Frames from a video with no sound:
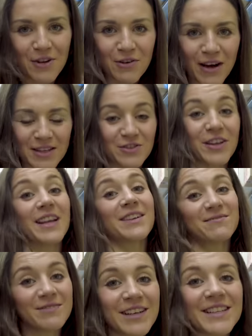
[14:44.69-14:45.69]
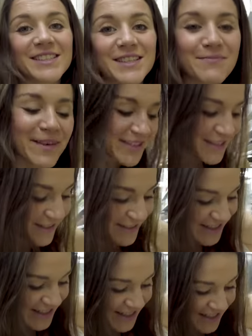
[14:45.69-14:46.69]
You guys are like, it's the mustard
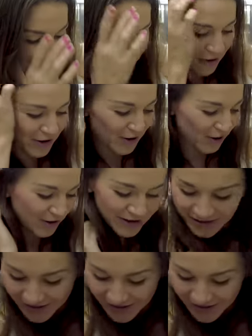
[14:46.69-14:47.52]
seed oil.